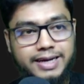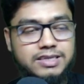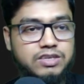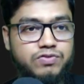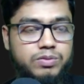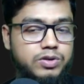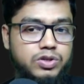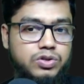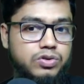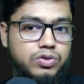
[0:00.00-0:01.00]

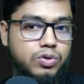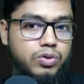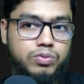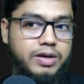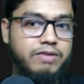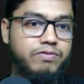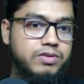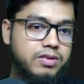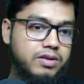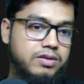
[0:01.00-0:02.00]
informations or
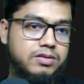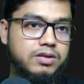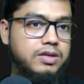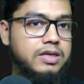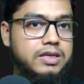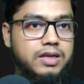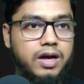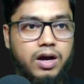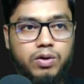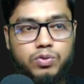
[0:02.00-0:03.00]
everything's in
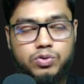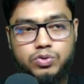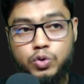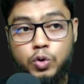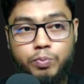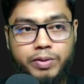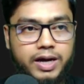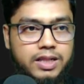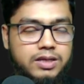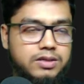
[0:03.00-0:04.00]
our
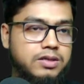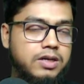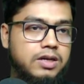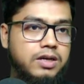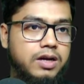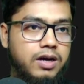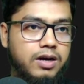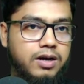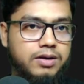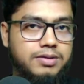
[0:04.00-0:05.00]
Copilot.
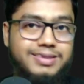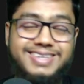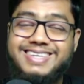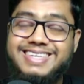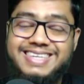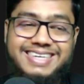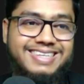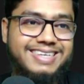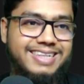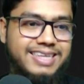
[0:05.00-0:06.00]
This is
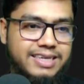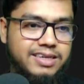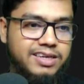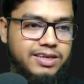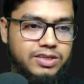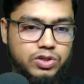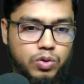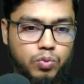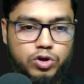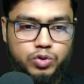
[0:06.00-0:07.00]
easily. So
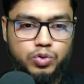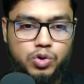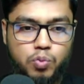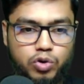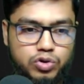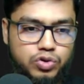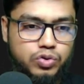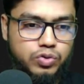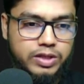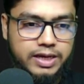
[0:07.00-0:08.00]
what should we want to
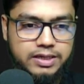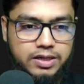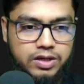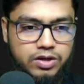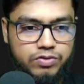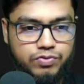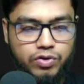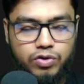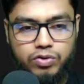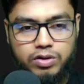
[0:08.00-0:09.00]
do that
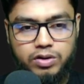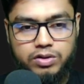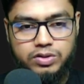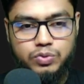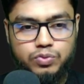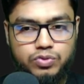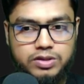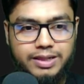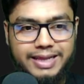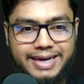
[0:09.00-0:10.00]
for? Use
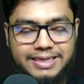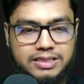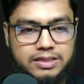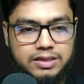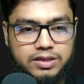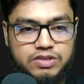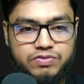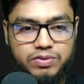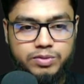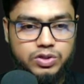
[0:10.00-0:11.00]
the latest
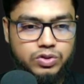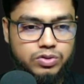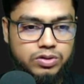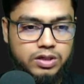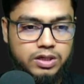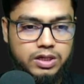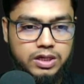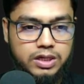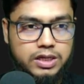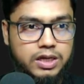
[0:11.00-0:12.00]
information
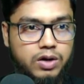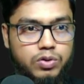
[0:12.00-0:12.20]
in our